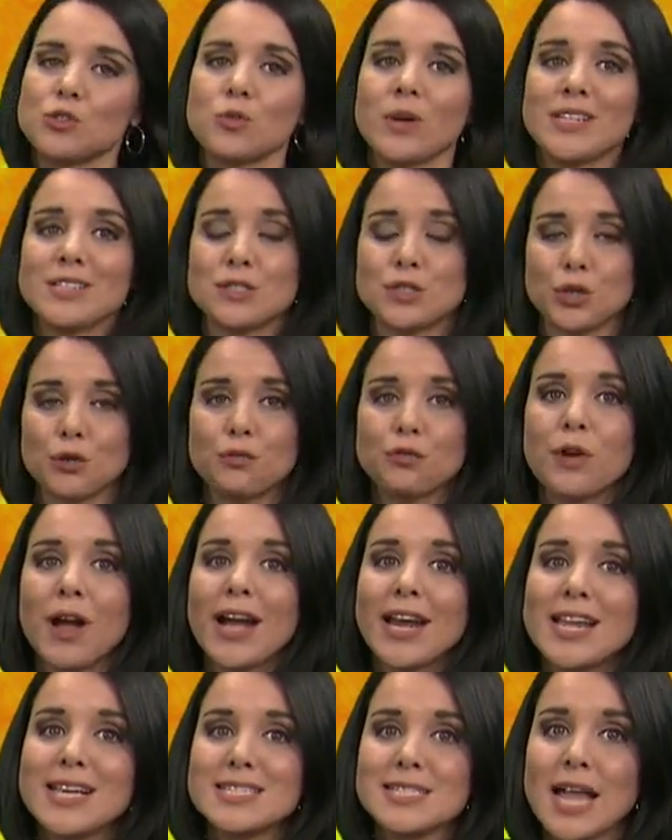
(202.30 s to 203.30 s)
in Trenton. So
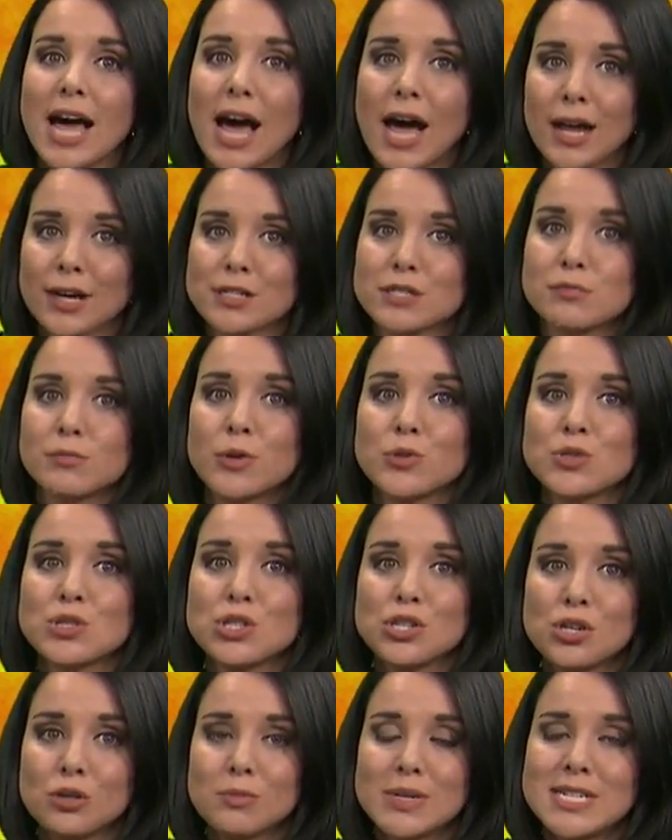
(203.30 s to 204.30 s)
Friday is the hottest, most
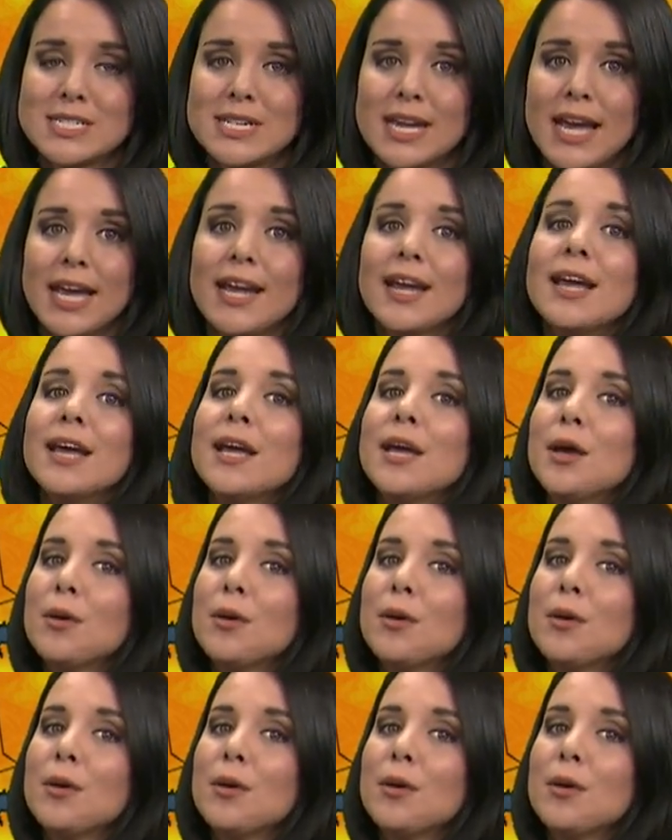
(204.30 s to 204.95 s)
humid day.